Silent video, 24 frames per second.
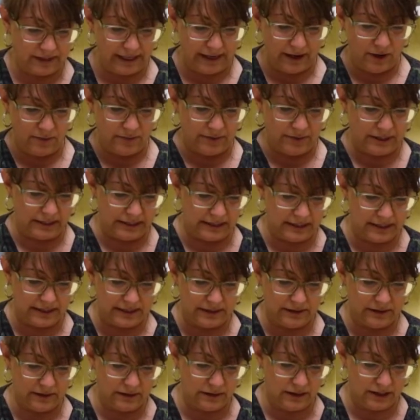out, but it's
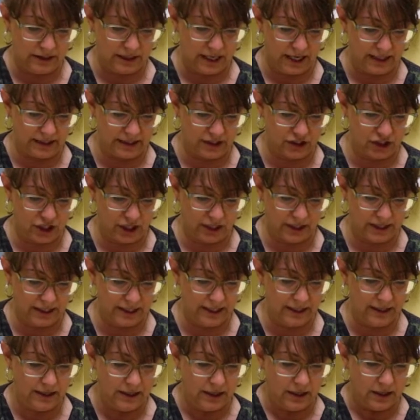still kind of
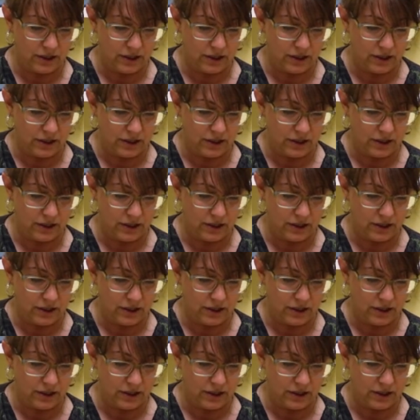chunky.